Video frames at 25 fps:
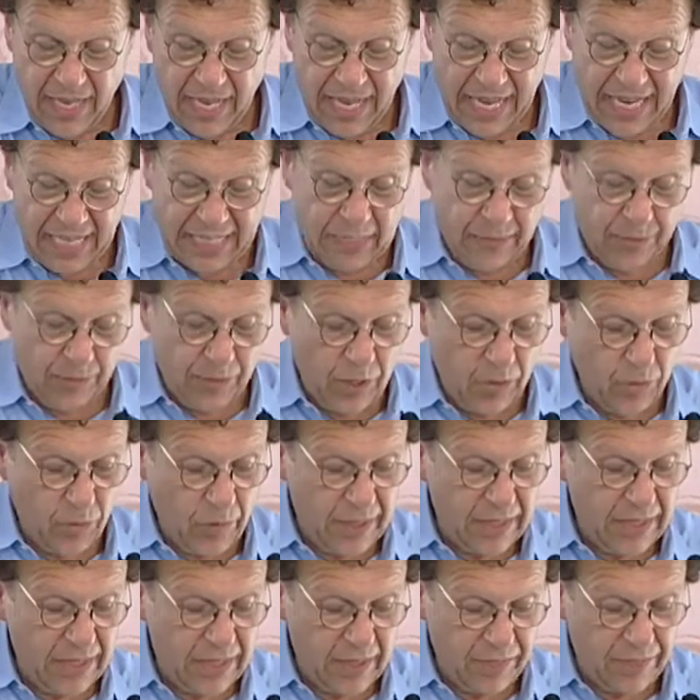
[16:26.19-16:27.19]
As for the
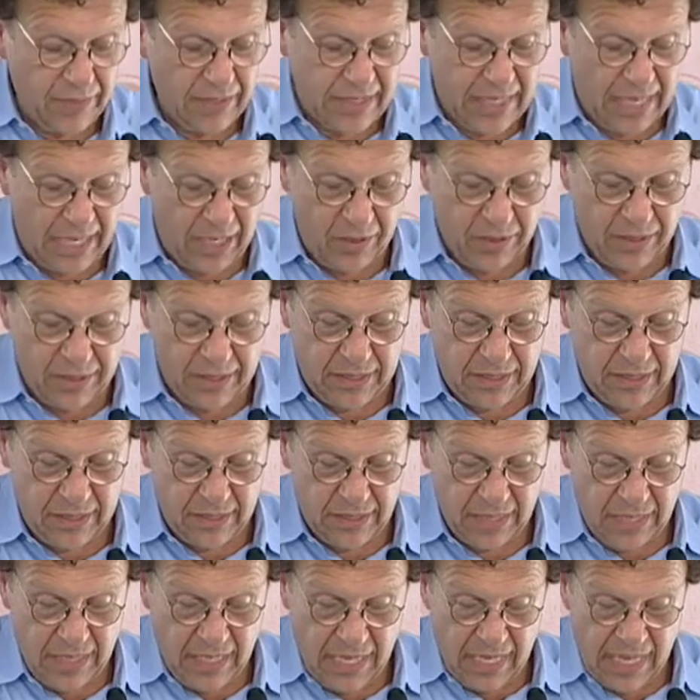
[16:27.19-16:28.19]
rest of his house,
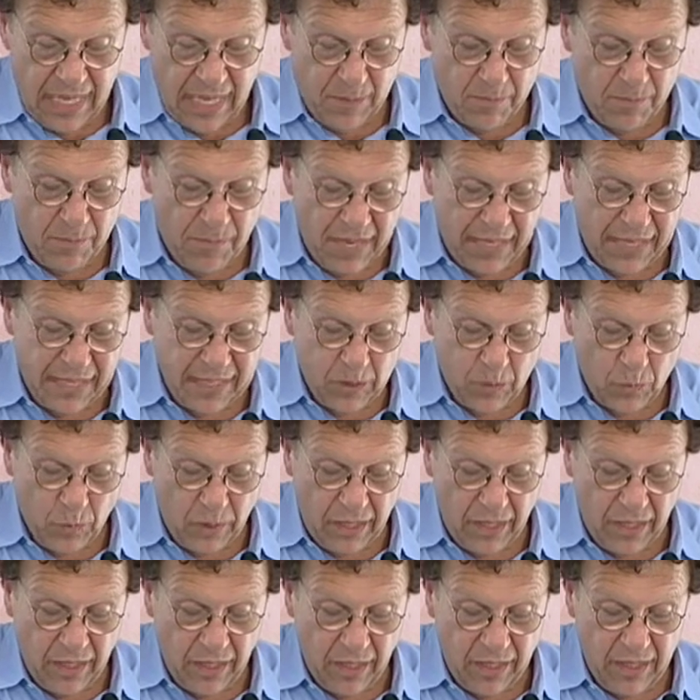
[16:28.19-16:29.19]
it may as
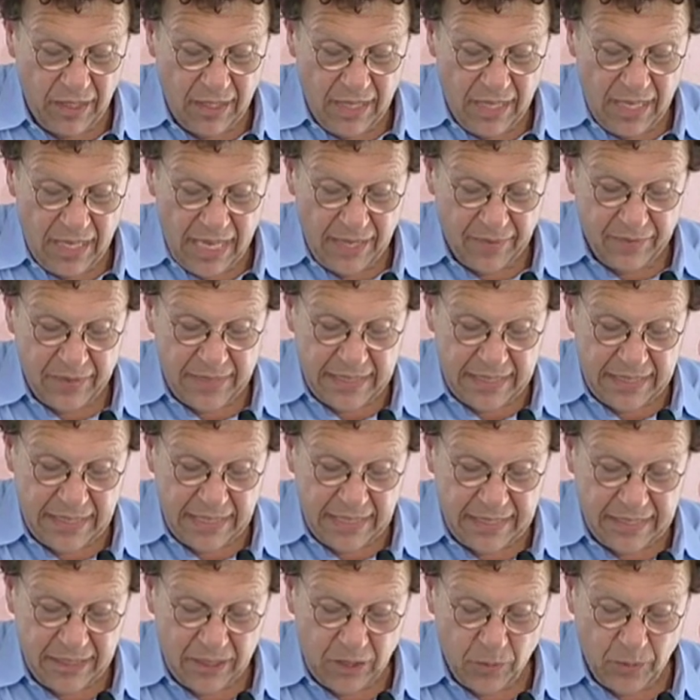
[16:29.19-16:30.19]
well have
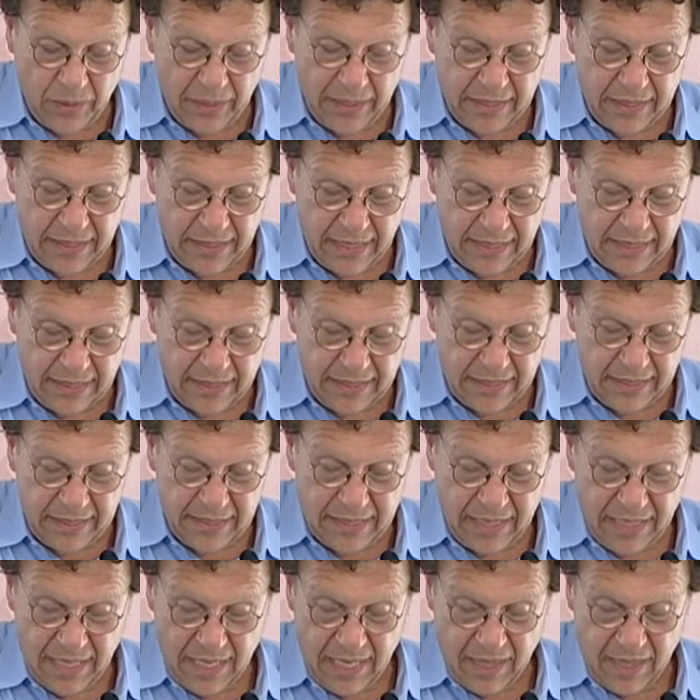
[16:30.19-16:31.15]
ceased to exist.